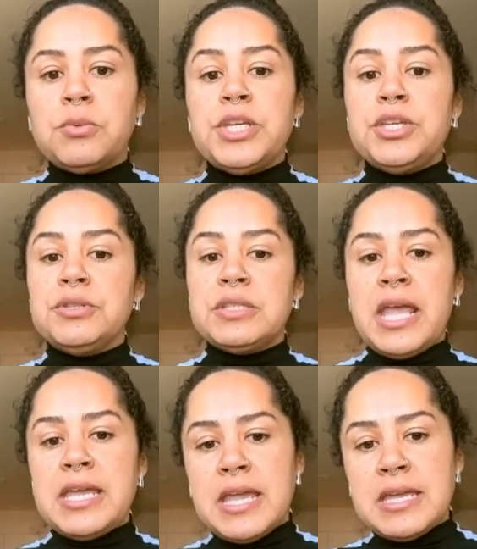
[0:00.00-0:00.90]
We use
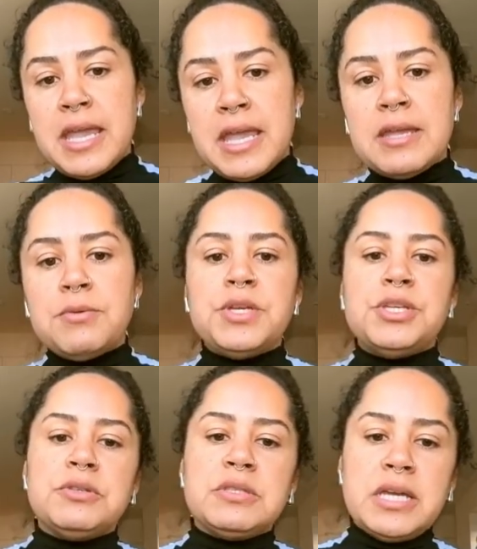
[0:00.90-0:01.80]
AAA, we
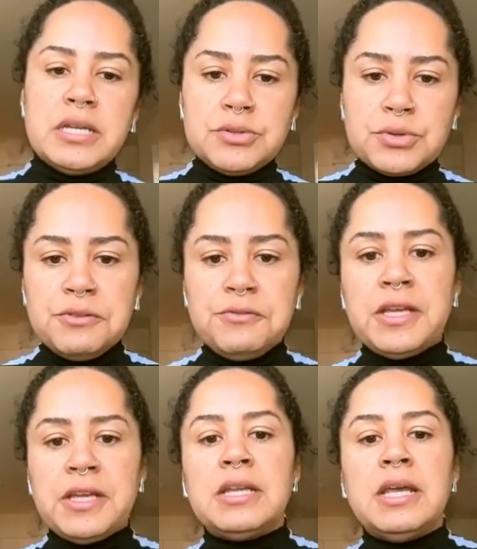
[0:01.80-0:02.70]
use
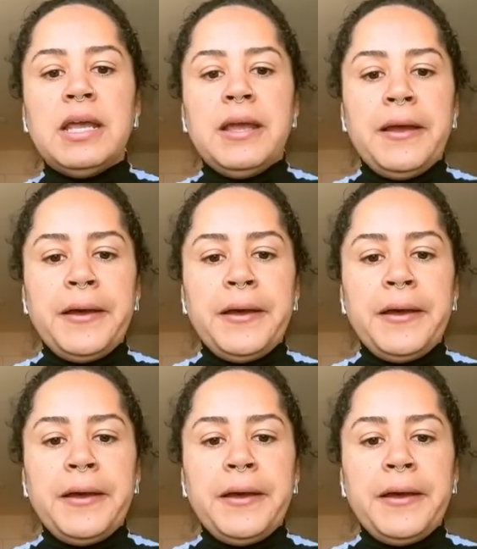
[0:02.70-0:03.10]
data-driven.